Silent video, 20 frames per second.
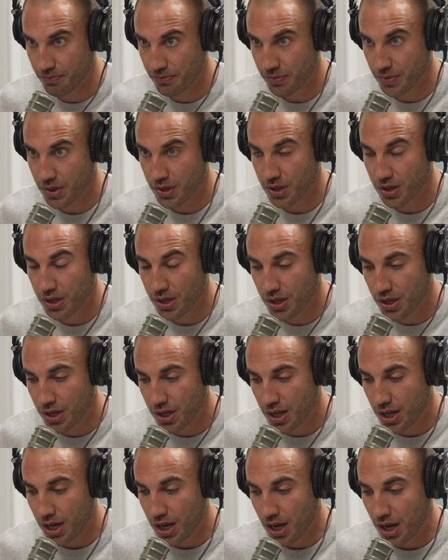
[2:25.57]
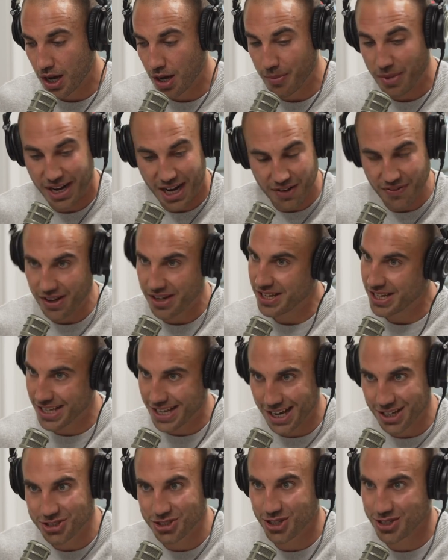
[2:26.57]
Mm-hmm. And I've had
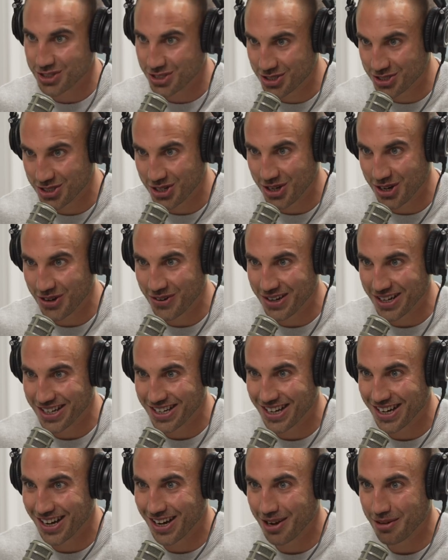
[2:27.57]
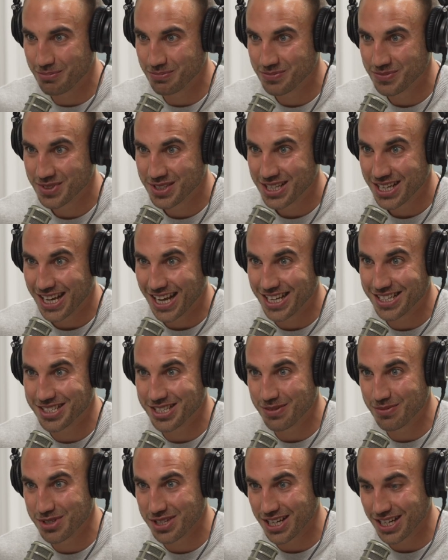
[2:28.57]
Nikesh on the show, and it
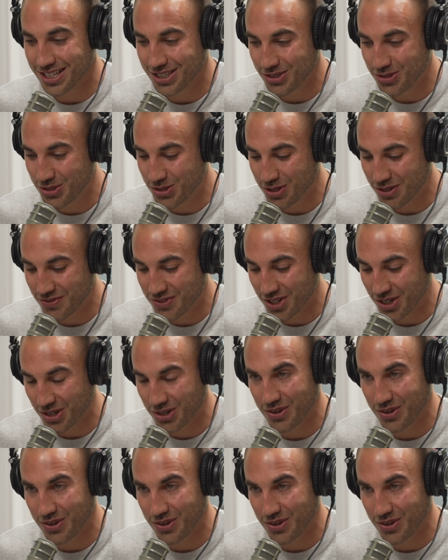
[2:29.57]
seems like you two have done a